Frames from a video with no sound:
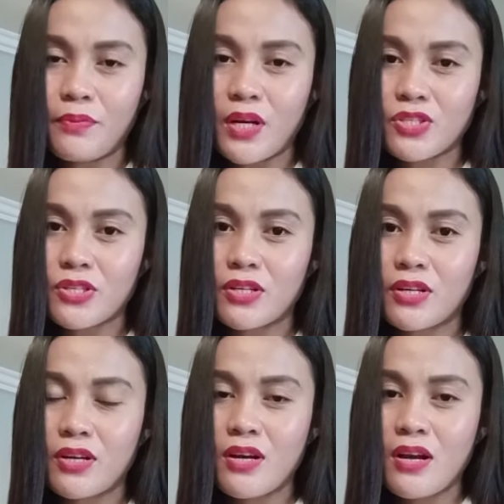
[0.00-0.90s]

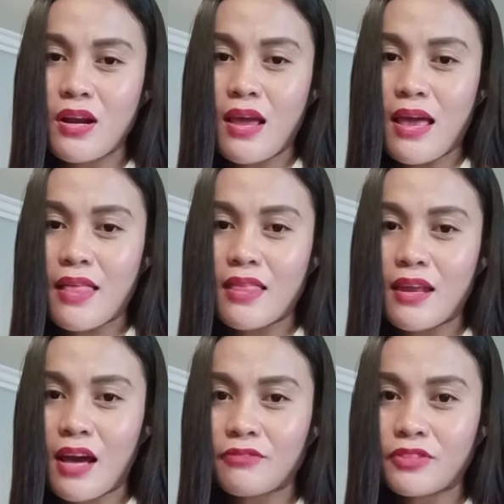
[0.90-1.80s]
pressure, and then
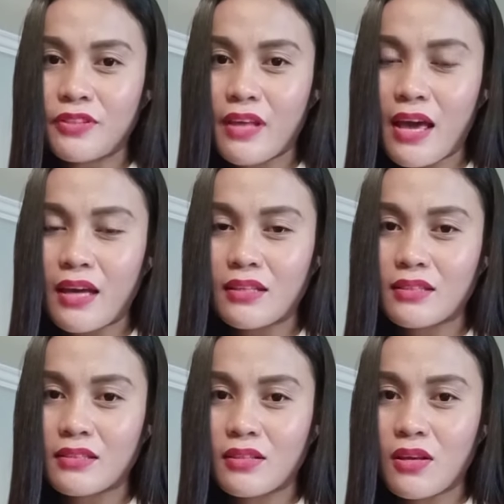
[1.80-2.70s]
after that
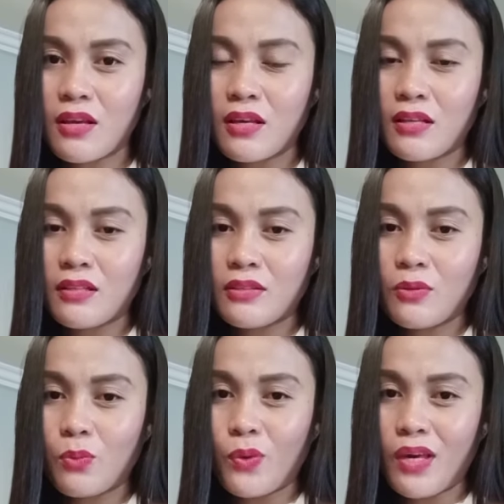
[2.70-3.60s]

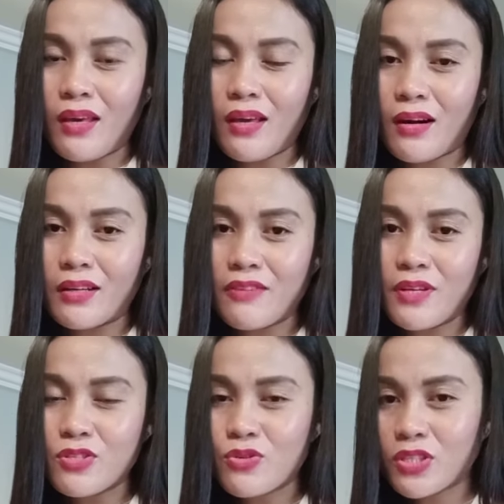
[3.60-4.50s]
we are given
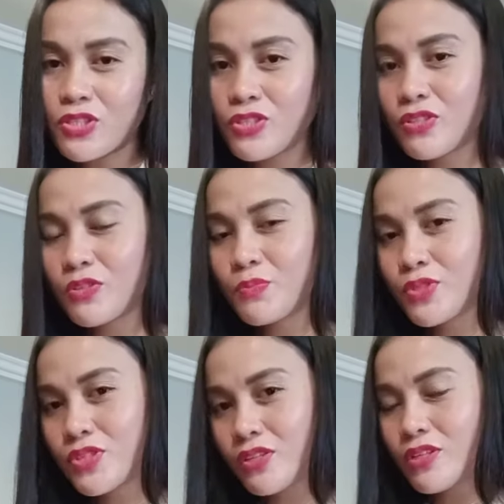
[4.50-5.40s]
instruction to
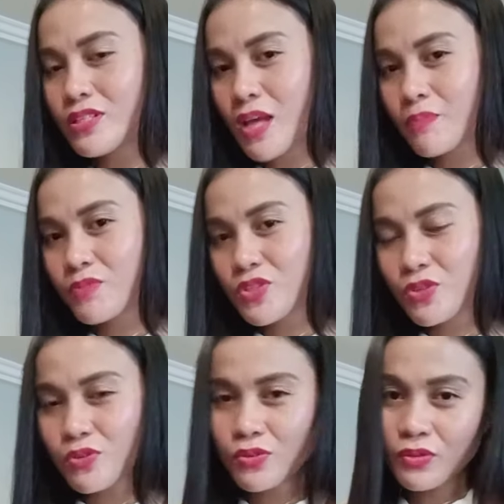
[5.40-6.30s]
proceed to the step
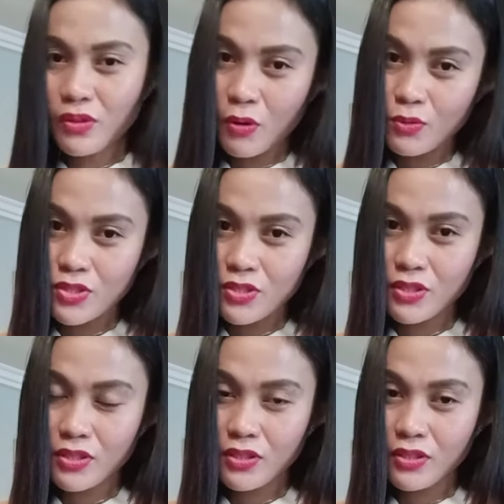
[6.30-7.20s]
2,
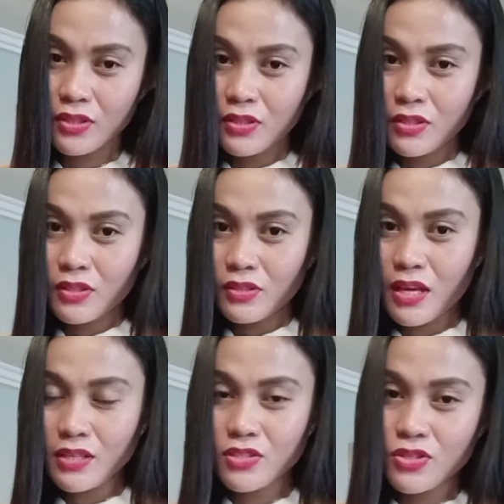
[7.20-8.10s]
closer
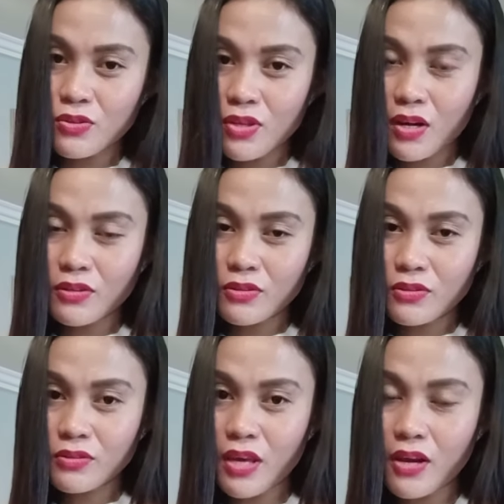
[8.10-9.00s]
next to the
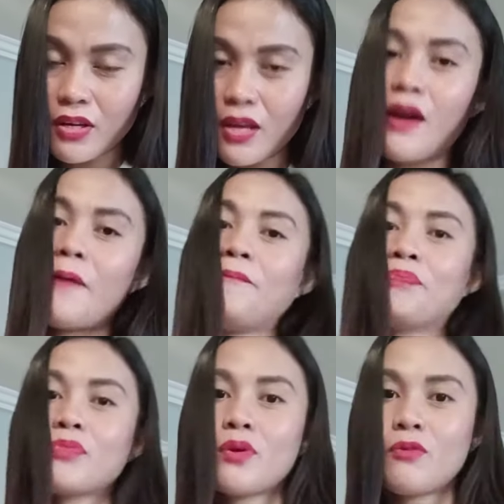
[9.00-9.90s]
area
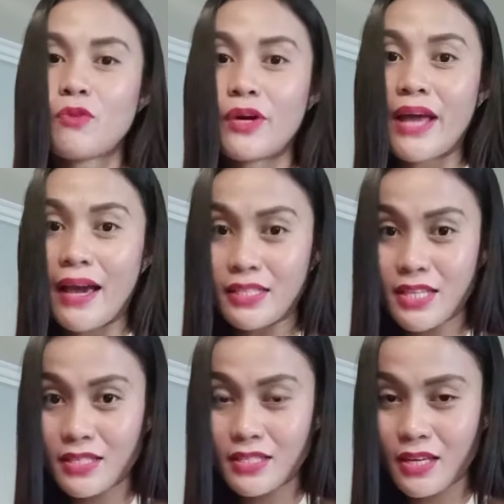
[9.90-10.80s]
for the eye
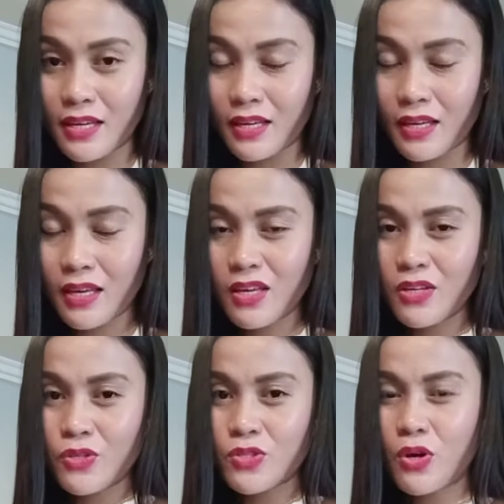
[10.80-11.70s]
testing.
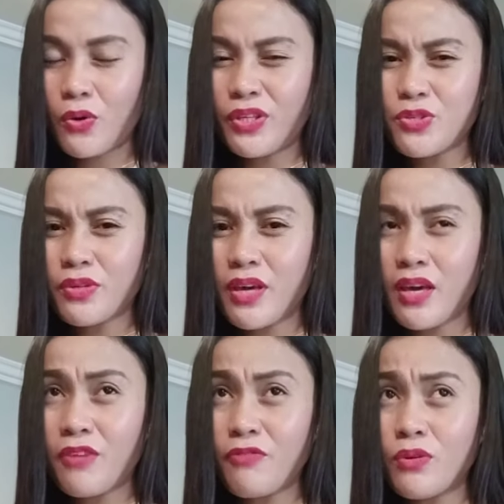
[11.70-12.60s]
So it's
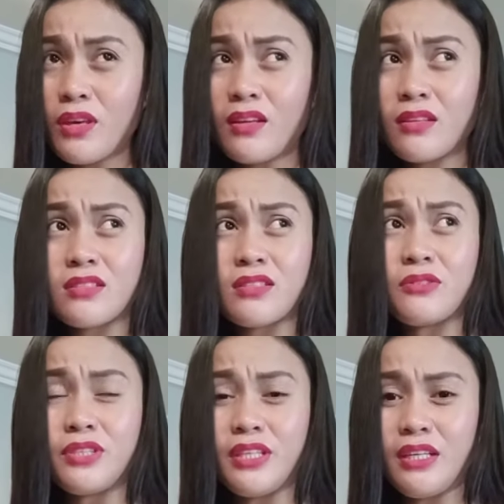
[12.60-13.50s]
okay if you can't
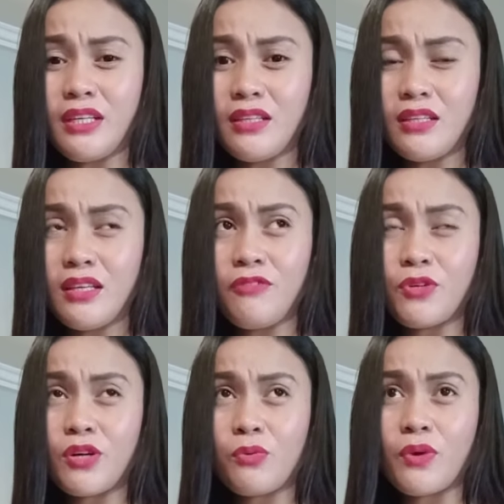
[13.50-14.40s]
read, if
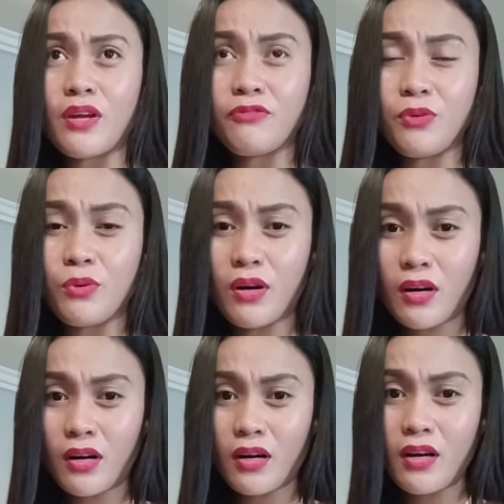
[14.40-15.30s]

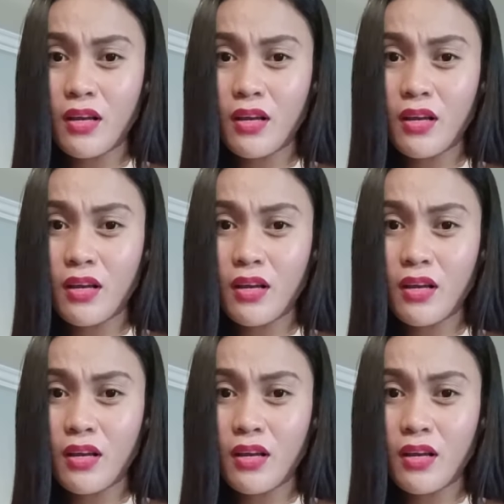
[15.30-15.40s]
your